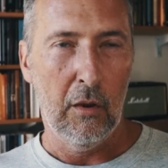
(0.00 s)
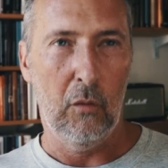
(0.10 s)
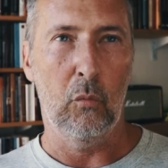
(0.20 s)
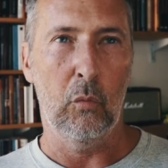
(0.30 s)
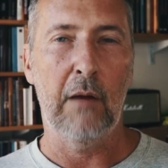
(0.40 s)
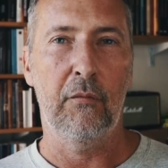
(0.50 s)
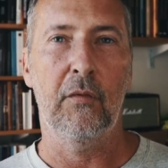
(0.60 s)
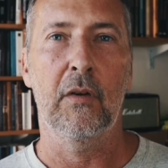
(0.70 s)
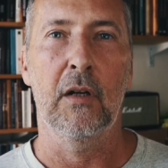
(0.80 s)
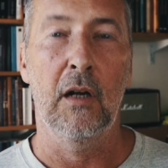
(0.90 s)
we have
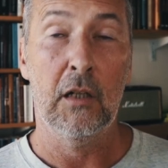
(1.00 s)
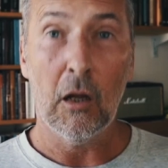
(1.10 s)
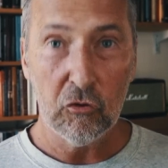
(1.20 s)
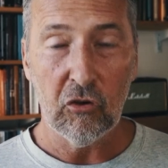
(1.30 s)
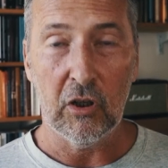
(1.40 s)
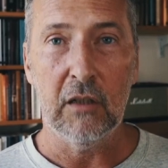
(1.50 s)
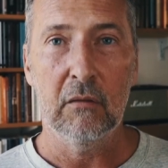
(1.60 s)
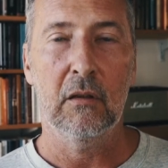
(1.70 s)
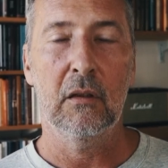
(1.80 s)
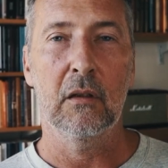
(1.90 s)
uh, culturally,
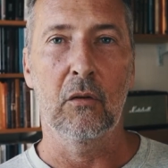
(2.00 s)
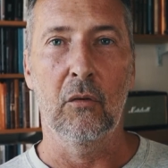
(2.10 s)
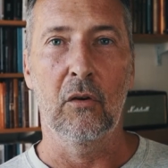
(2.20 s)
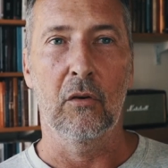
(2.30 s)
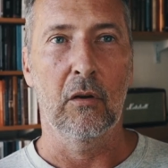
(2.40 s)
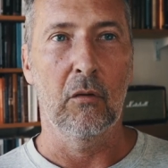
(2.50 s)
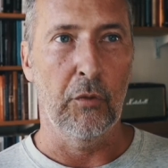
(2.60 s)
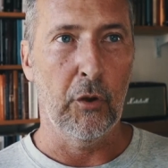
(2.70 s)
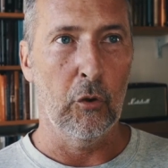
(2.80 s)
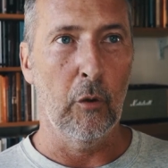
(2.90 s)
uh,
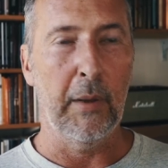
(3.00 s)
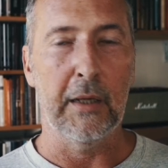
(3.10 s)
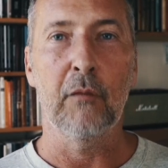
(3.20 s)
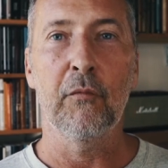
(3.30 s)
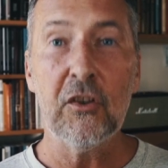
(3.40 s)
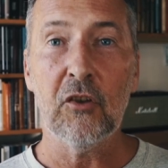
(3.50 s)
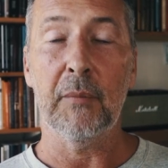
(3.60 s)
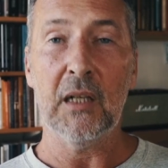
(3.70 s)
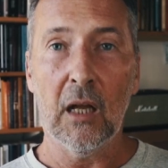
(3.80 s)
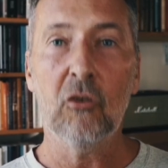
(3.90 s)
although not by conviction,
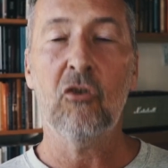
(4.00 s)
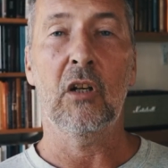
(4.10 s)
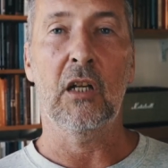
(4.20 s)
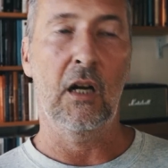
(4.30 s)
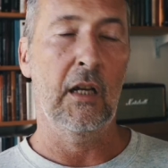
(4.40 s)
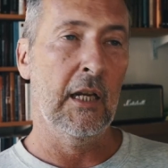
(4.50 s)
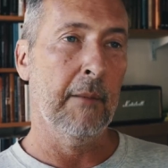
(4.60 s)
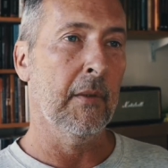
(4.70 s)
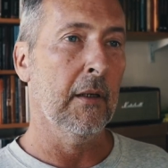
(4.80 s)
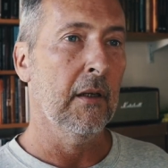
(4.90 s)
but culturally, I
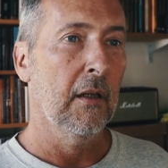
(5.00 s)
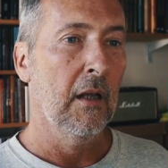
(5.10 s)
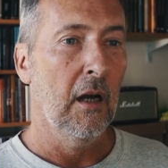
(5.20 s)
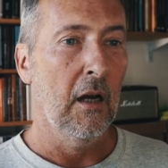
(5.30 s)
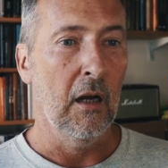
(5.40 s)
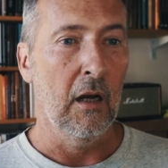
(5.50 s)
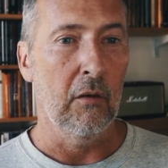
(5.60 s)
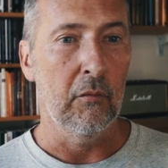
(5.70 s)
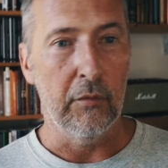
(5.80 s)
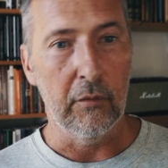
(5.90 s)
am uh,
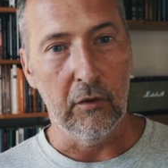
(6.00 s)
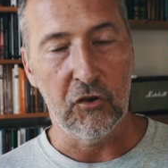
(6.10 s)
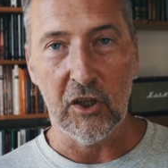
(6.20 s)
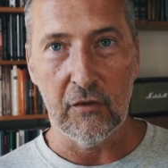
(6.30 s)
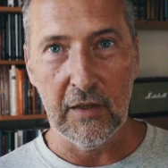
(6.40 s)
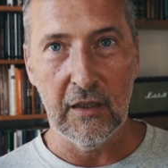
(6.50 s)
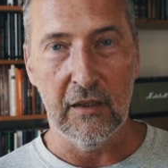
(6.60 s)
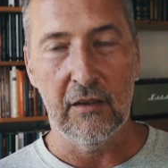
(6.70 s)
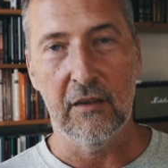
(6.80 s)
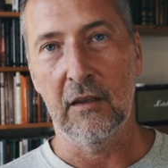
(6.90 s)
uh, the Church of
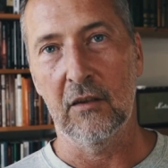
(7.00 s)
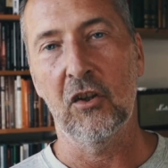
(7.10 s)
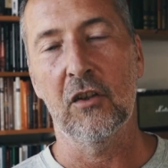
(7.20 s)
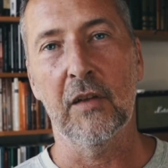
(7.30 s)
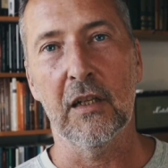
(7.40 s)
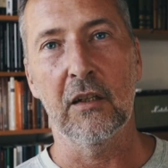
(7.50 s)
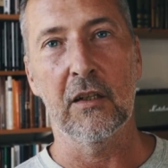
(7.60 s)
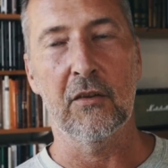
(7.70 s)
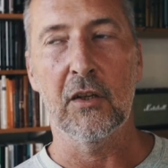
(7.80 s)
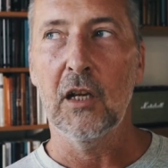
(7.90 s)
England. Now, the Church of England
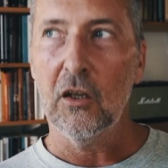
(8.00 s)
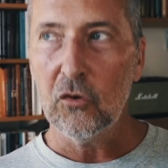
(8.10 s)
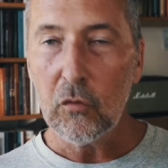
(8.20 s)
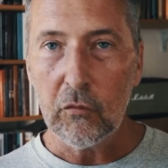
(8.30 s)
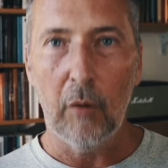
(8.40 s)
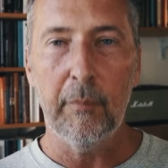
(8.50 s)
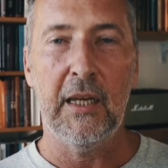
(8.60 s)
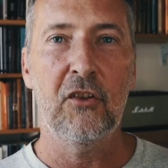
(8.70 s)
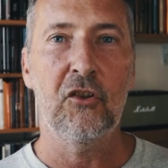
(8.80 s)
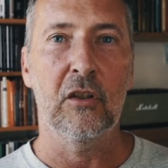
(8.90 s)
is a sort of
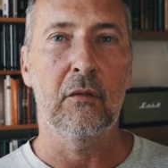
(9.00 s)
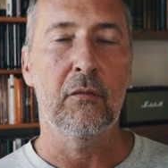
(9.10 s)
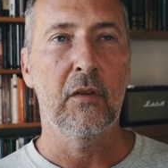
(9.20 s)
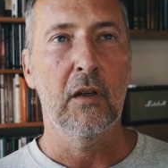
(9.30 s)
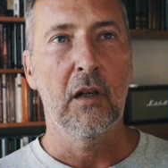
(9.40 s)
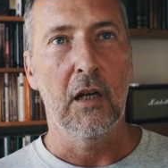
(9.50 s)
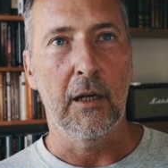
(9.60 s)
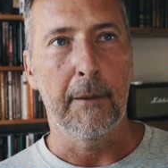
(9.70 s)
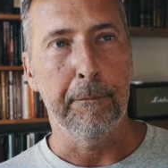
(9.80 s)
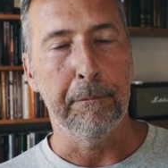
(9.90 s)
combination of,
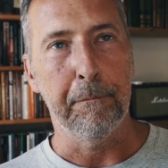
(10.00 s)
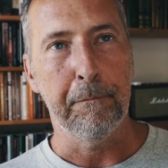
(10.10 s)
um,